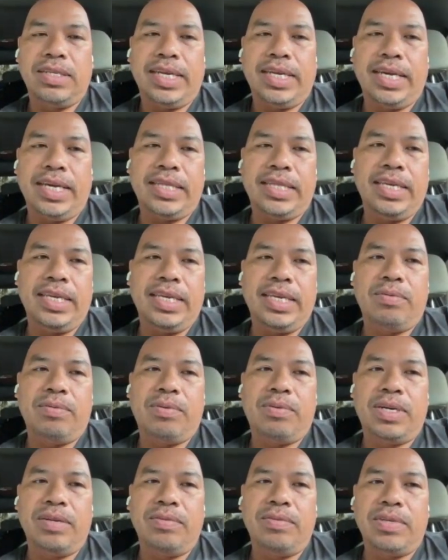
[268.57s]
and I think
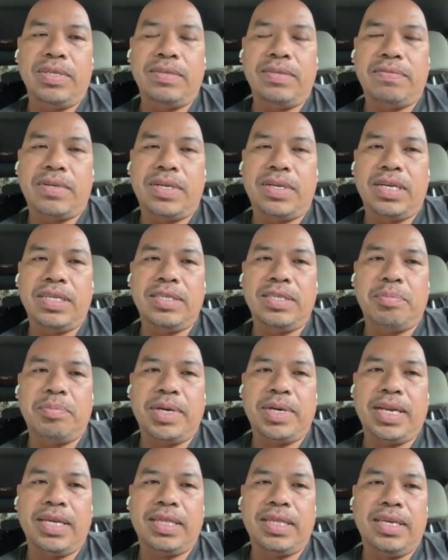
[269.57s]
one was for us,
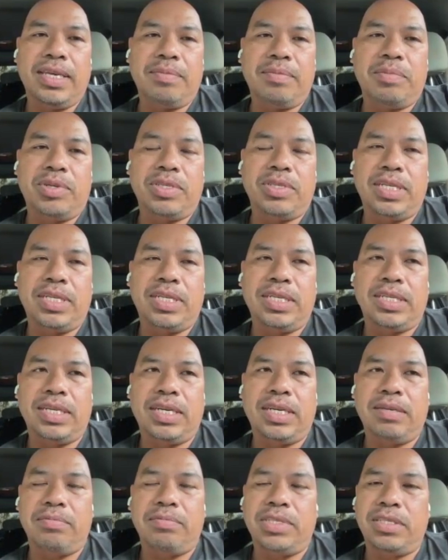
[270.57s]
but I think most of the
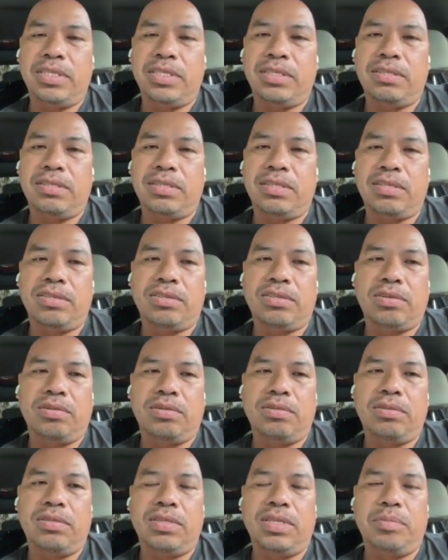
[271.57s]
time she's just sold